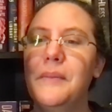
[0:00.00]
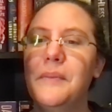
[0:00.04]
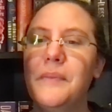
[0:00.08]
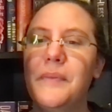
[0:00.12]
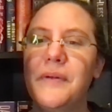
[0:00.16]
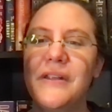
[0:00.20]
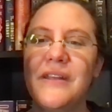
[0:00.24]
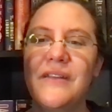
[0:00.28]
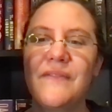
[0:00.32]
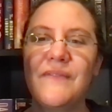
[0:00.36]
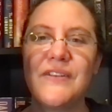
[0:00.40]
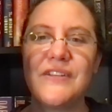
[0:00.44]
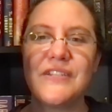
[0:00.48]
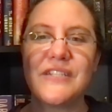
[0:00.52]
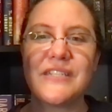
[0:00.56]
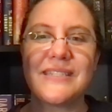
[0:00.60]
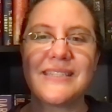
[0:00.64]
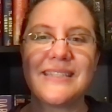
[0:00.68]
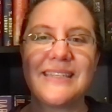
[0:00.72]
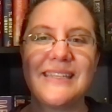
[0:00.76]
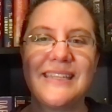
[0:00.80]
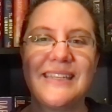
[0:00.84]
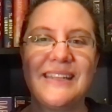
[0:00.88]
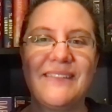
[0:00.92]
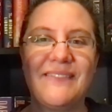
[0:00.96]
But even just
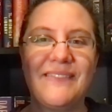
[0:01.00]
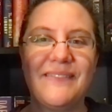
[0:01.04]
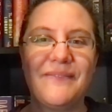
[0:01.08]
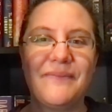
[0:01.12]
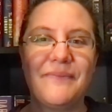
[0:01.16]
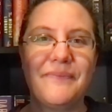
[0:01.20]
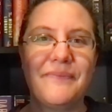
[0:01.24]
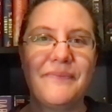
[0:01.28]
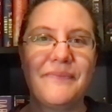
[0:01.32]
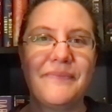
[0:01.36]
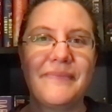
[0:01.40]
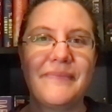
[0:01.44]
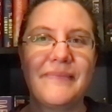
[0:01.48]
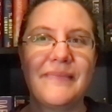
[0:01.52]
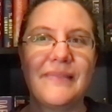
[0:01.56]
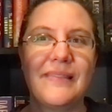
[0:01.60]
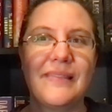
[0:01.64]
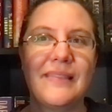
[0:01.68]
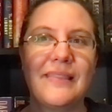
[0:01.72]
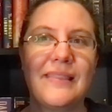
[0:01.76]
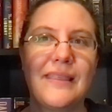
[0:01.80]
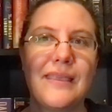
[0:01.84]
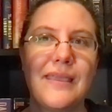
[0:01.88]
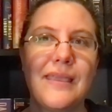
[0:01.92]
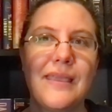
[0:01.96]

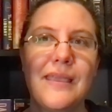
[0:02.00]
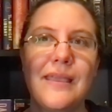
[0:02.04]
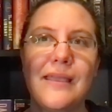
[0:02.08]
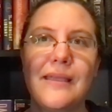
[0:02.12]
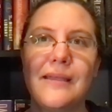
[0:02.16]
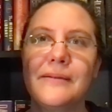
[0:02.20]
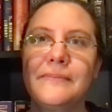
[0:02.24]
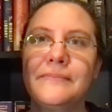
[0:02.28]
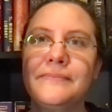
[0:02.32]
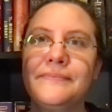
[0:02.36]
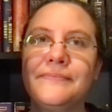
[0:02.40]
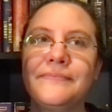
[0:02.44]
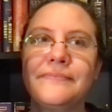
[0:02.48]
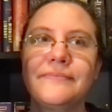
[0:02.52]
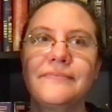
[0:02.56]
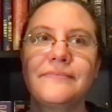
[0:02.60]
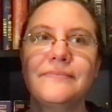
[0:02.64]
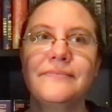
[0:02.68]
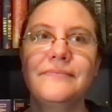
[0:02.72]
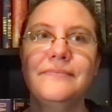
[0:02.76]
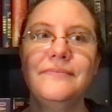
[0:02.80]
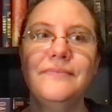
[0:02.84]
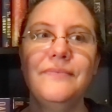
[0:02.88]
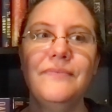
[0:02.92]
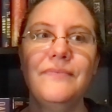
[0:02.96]
the
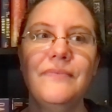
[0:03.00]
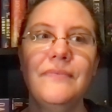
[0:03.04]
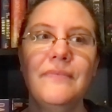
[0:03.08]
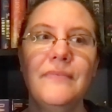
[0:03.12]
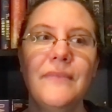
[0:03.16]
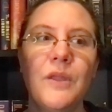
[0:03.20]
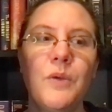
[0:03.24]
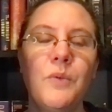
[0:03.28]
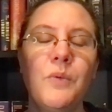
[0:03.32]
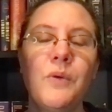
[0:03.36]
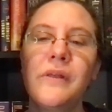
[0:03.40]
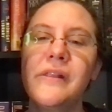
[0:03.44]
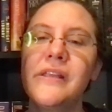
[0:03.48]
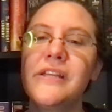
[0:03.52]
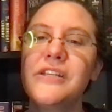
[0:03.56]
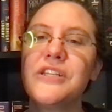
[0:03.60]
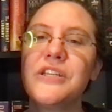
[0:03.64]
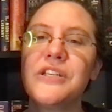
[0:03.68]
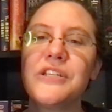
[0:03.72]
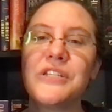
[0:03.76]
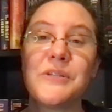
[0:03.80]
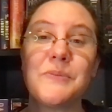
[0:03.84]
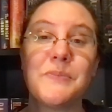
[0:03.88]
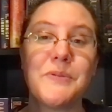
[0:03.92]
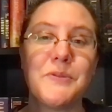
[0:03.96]

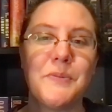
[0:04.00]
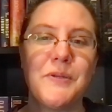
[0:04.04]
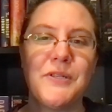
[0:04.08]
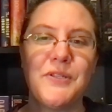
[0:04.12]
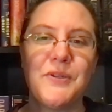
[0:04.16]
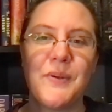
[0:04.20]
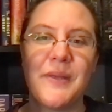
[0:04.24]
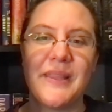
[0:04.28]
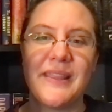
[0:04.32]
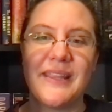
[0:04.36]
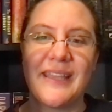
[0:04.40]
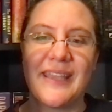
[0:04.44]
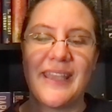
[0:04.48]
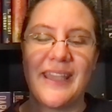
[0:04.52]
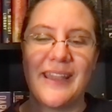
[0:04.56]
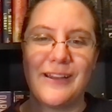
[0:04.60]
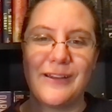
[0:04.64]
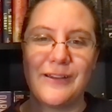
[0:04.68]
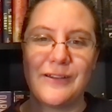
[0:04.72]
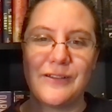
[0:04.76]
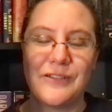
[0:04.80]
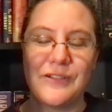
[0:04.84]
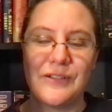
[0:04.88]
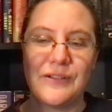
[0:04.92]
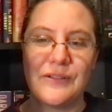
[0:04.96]
relationships between the
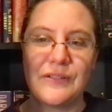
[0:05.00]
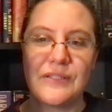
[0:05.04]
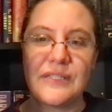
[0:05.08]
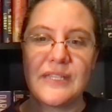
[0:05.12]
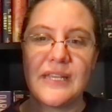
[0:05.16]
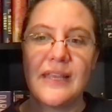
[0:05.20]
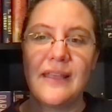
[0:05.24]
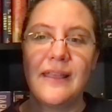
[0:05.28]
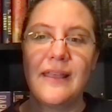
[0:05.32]
characters.